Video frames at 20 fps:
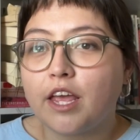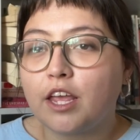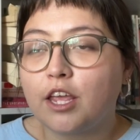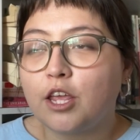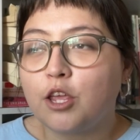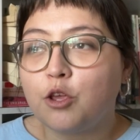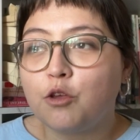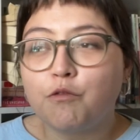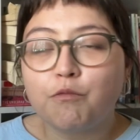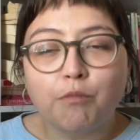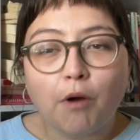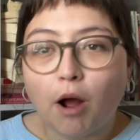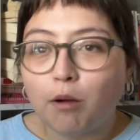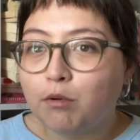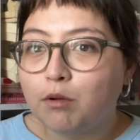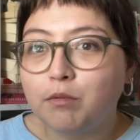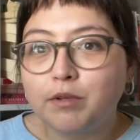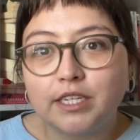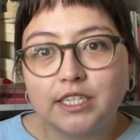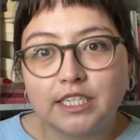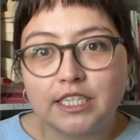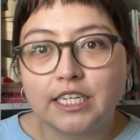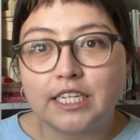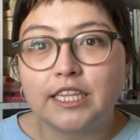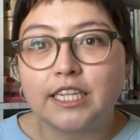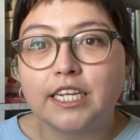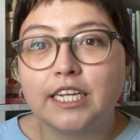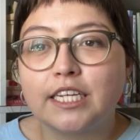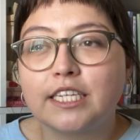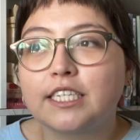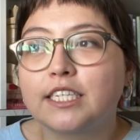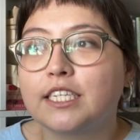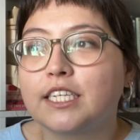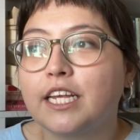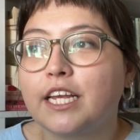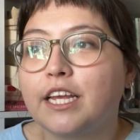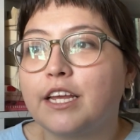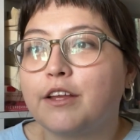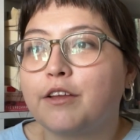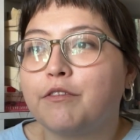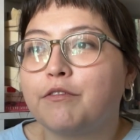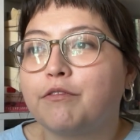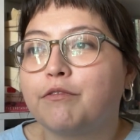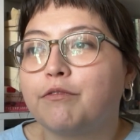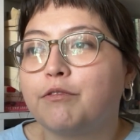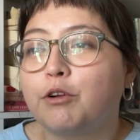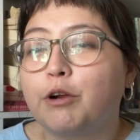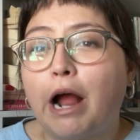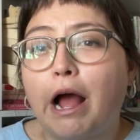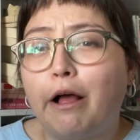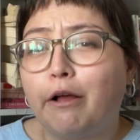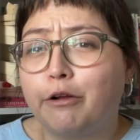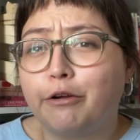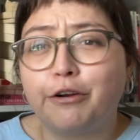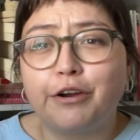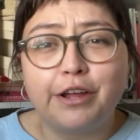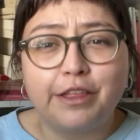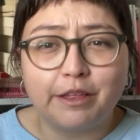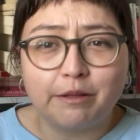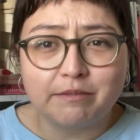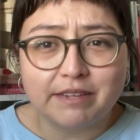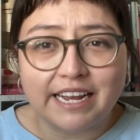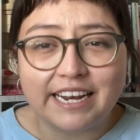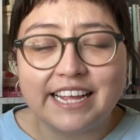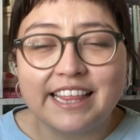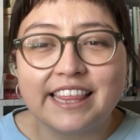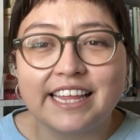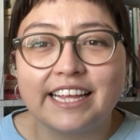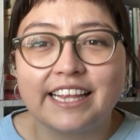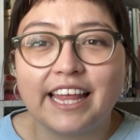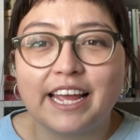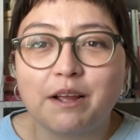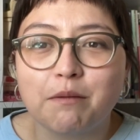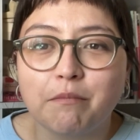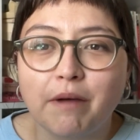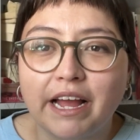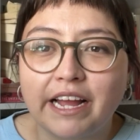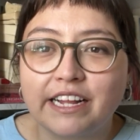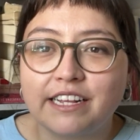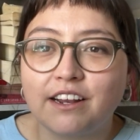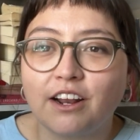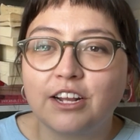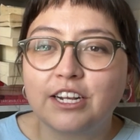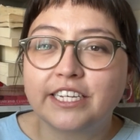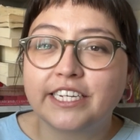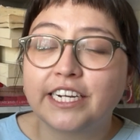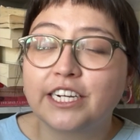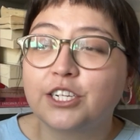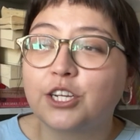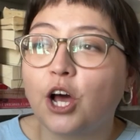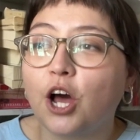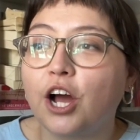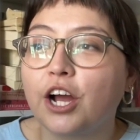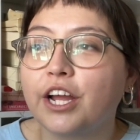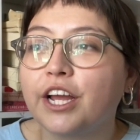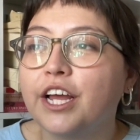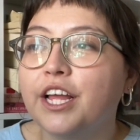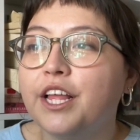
You've probably seen this if your algorithm's anything like mine on TikTok.